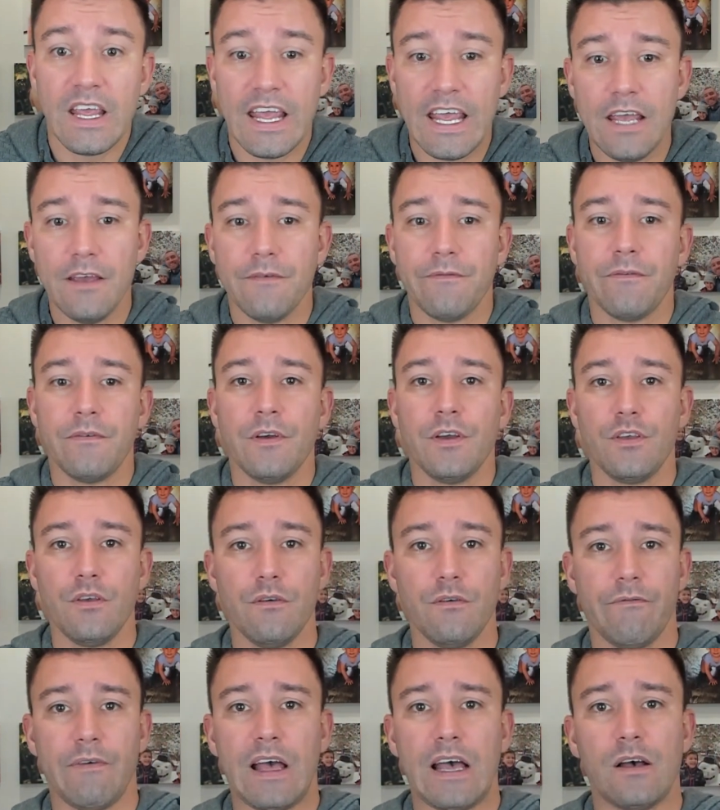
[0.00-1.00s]
If
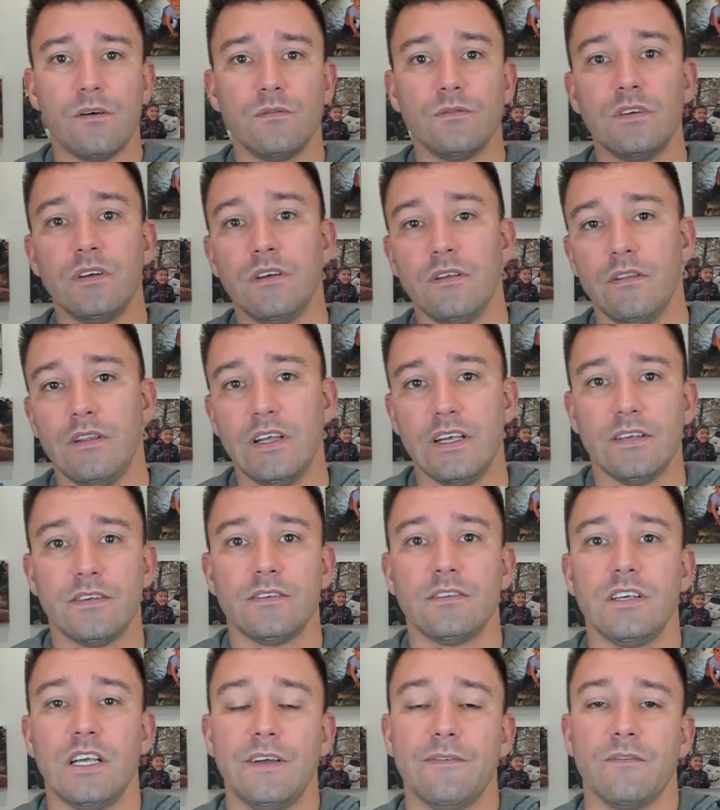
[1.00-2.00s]
you found
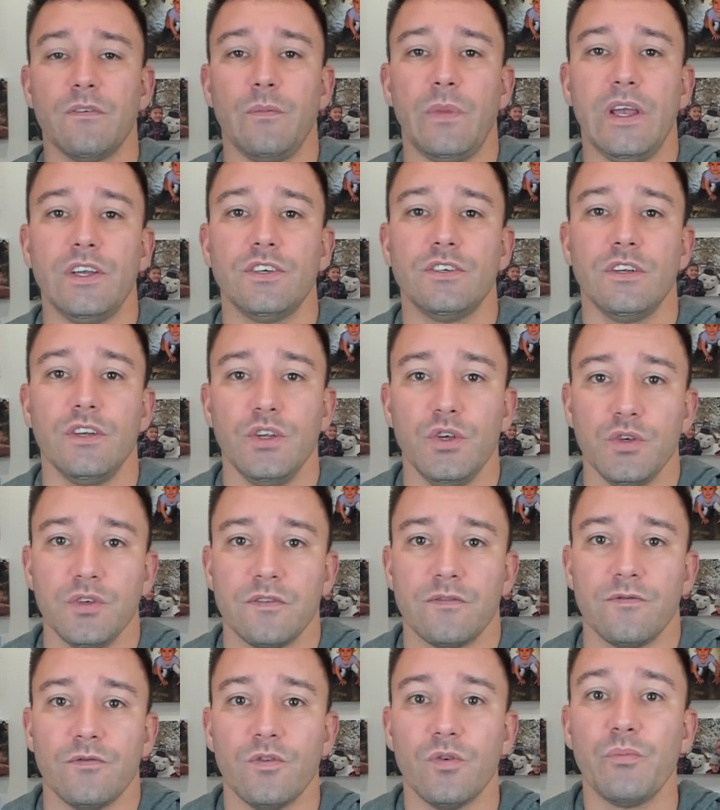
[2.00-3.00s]
this information
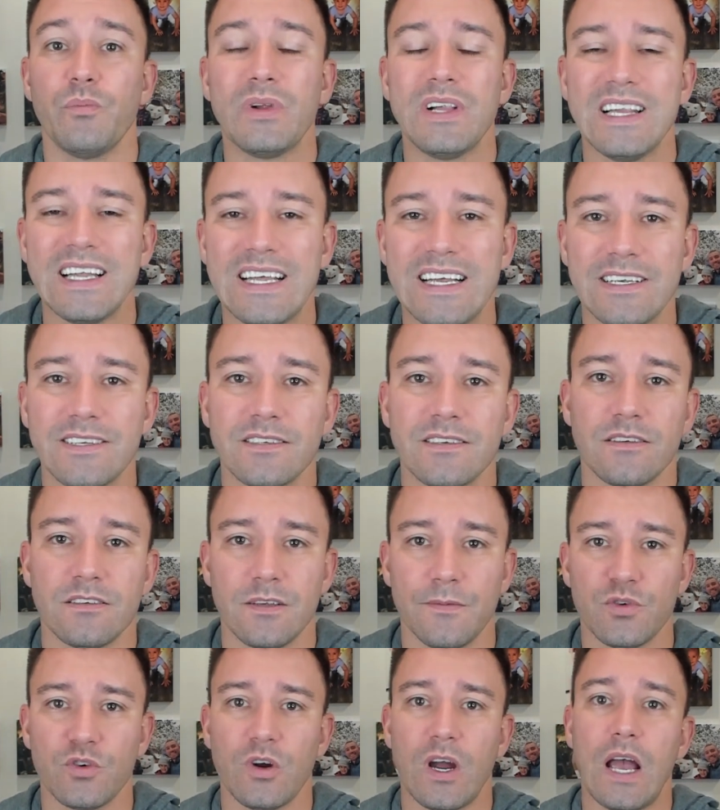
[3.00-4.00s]
useful, please
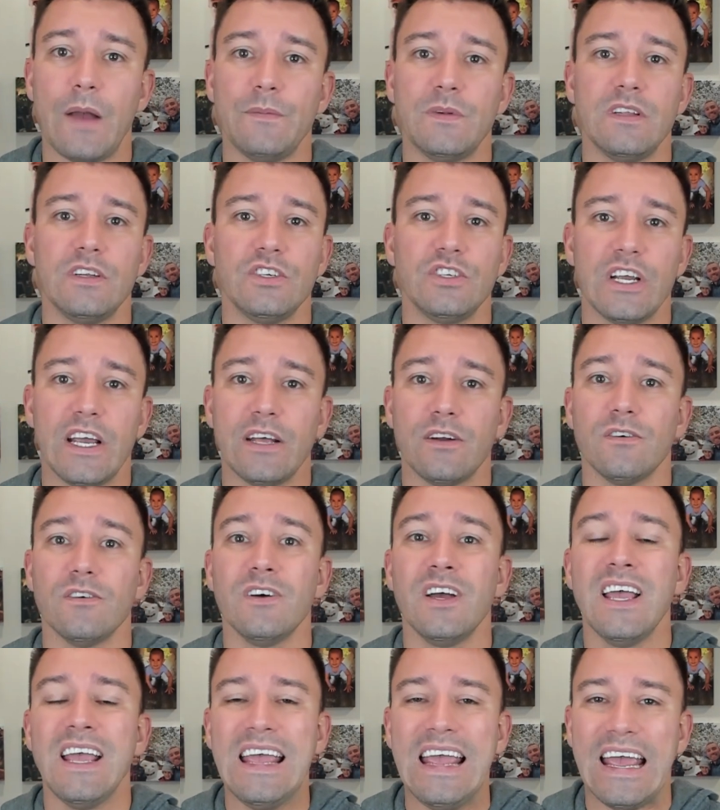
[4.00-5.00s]
subscribe to the
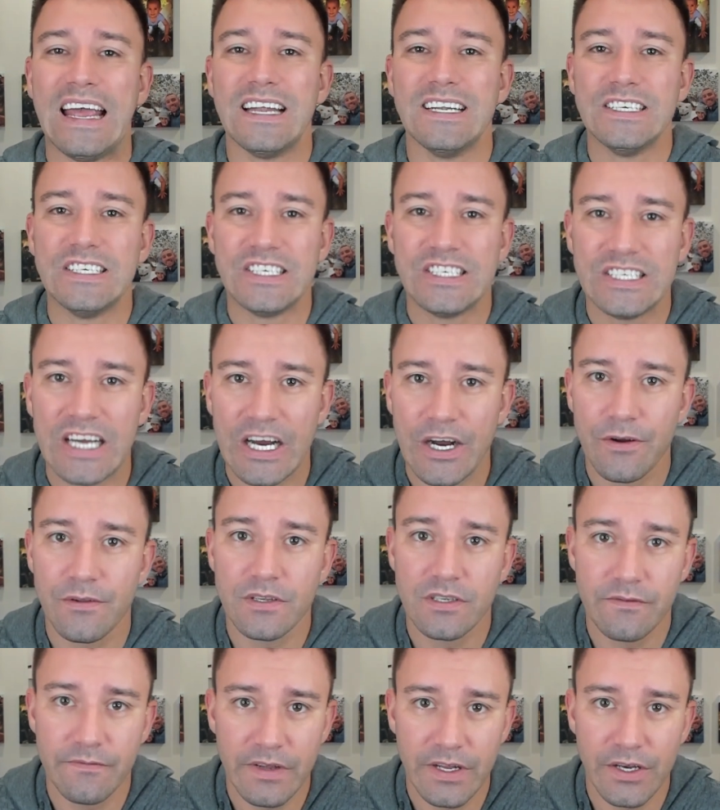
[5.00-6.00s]
channel and share
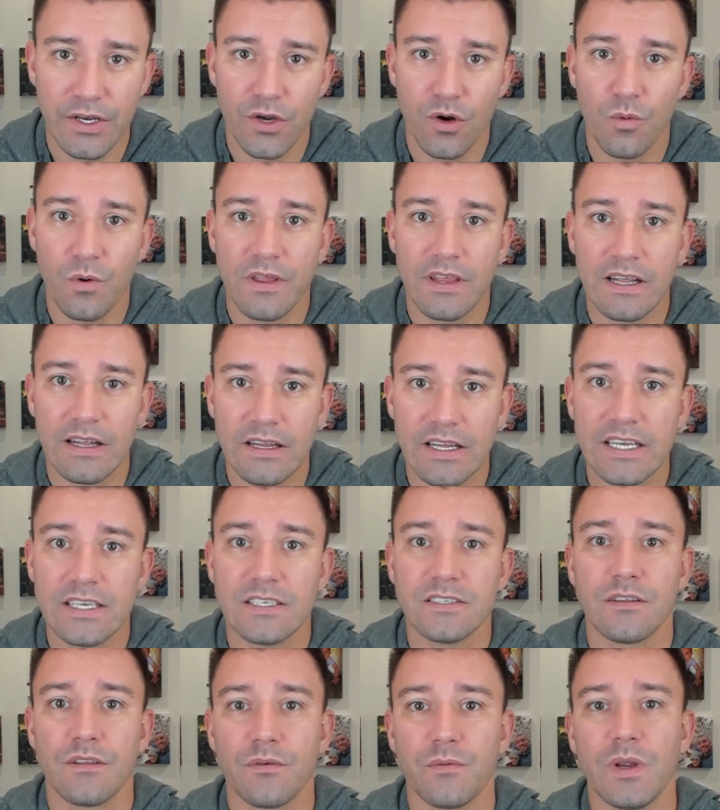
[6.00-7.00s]
this video with at
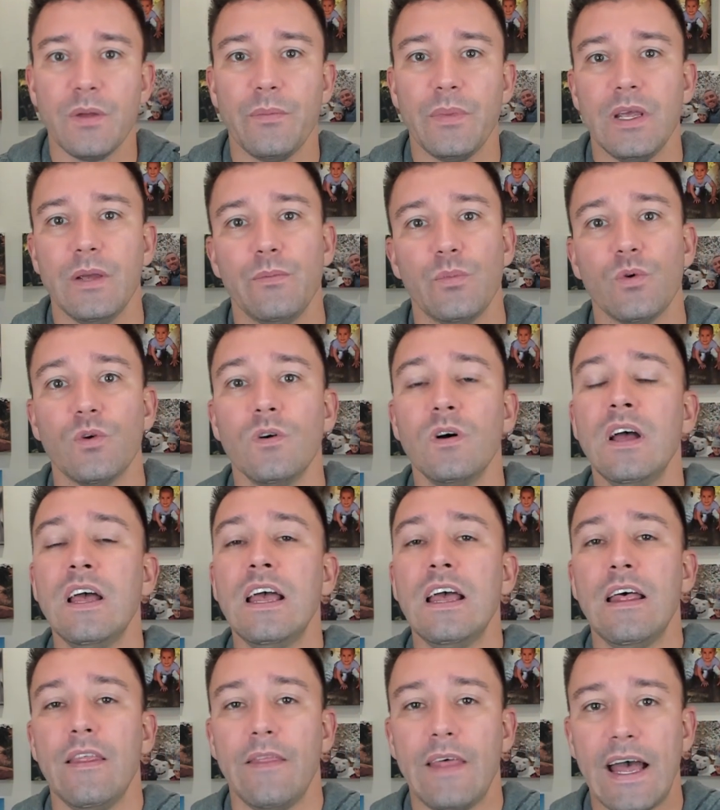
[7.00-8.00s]
least 3 people
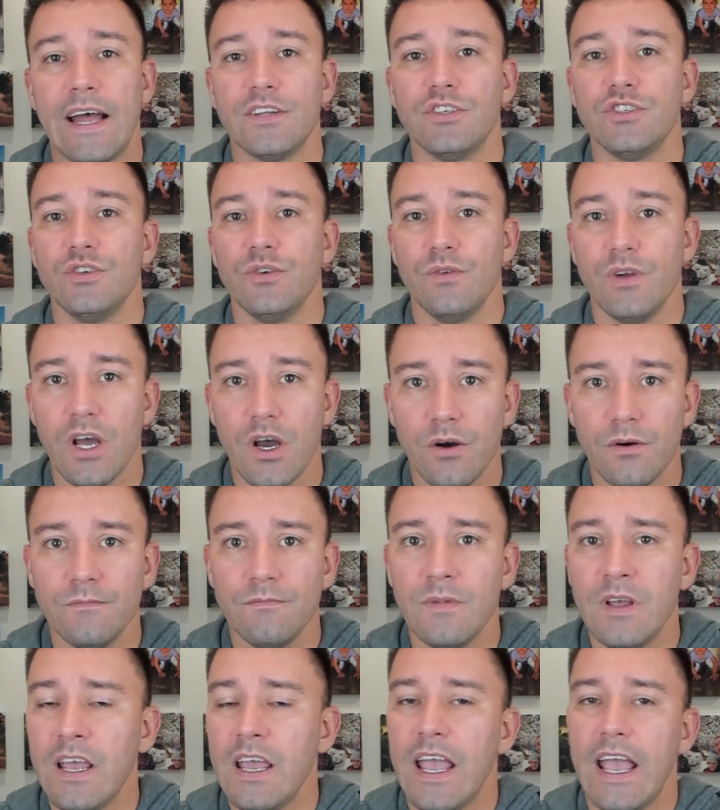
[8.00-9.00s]
that you
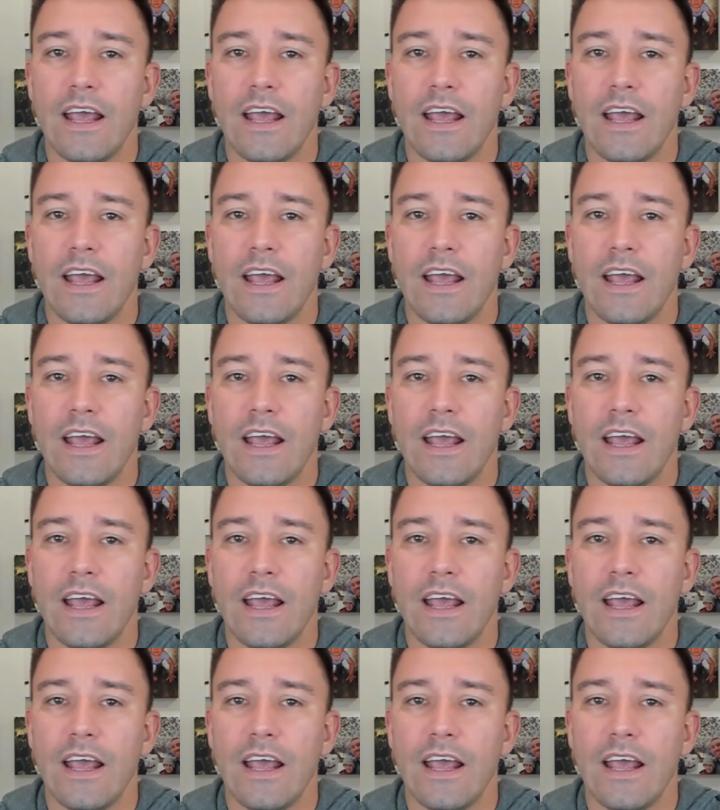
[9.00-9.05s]
know.